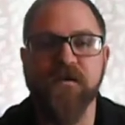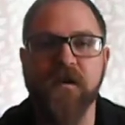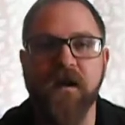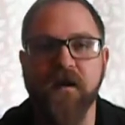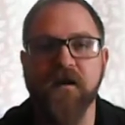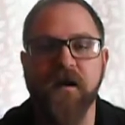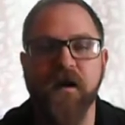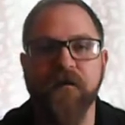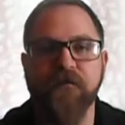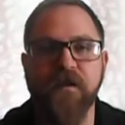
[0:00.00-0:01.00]
took care
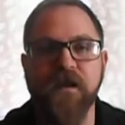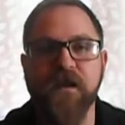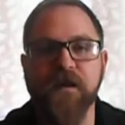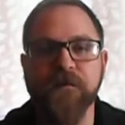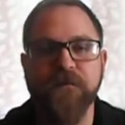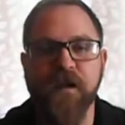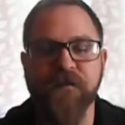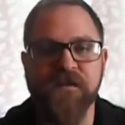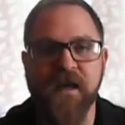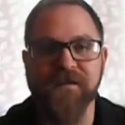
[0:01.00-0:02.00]
of the
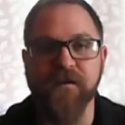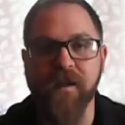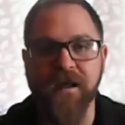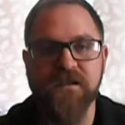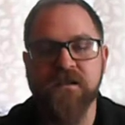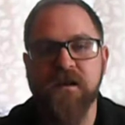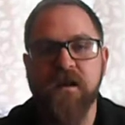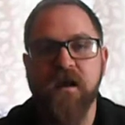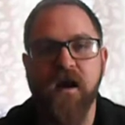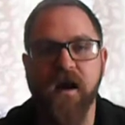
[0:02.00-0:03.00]
left side neglect.
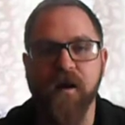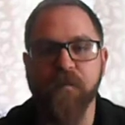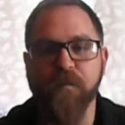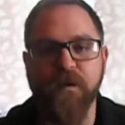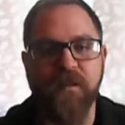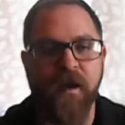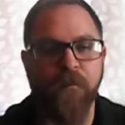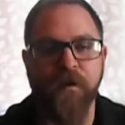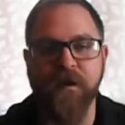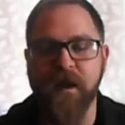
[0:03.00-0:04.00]
With
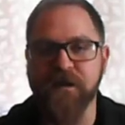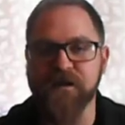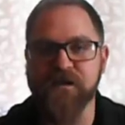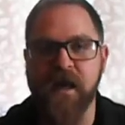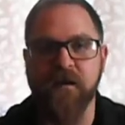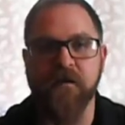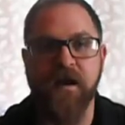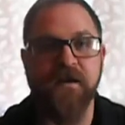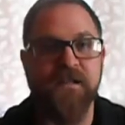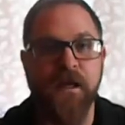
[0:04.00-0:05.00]
that one, I just sat her
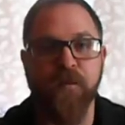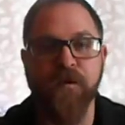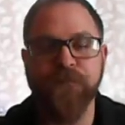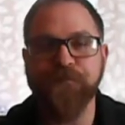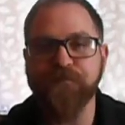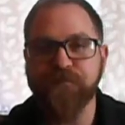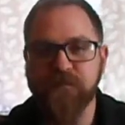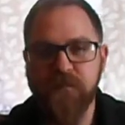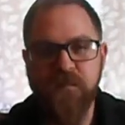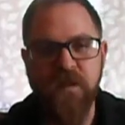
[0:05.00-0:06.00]
at a table.
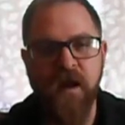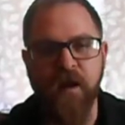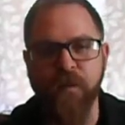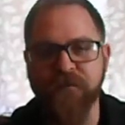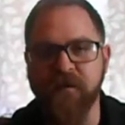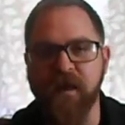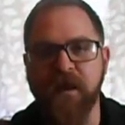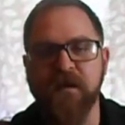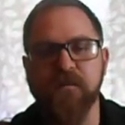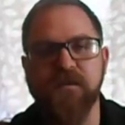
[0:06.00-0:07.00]
I once
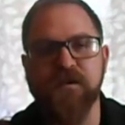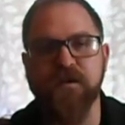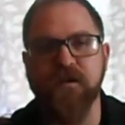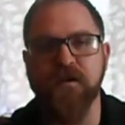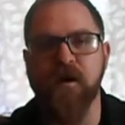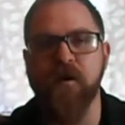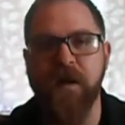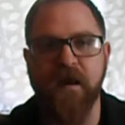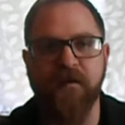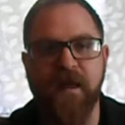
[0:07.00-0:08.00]
again took her arm
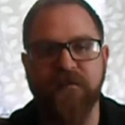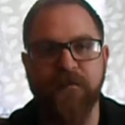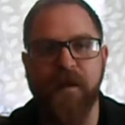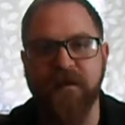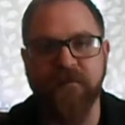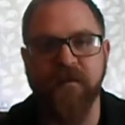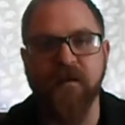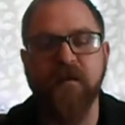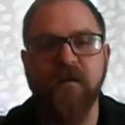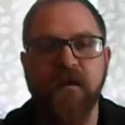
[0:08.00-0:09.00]
out of that
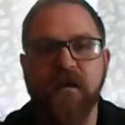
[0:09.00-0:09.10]
spastic